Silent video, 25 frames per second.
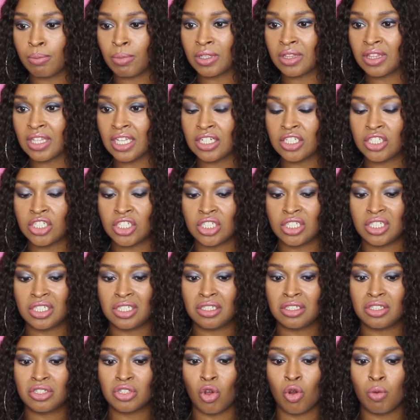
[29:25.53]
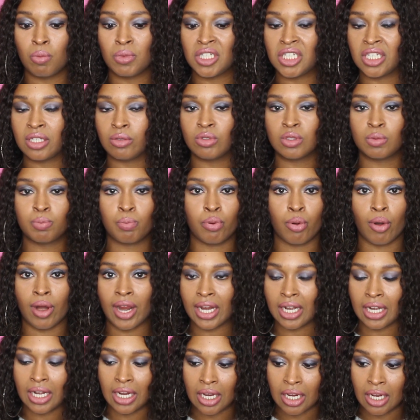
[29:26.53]
but then she told me she was
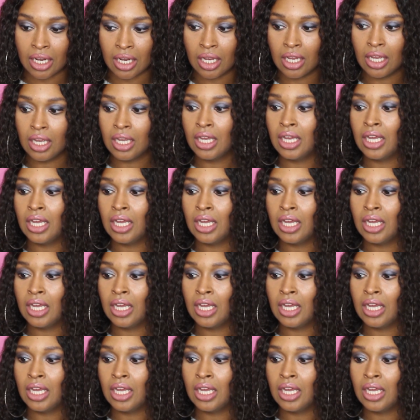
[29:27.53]
pregnant.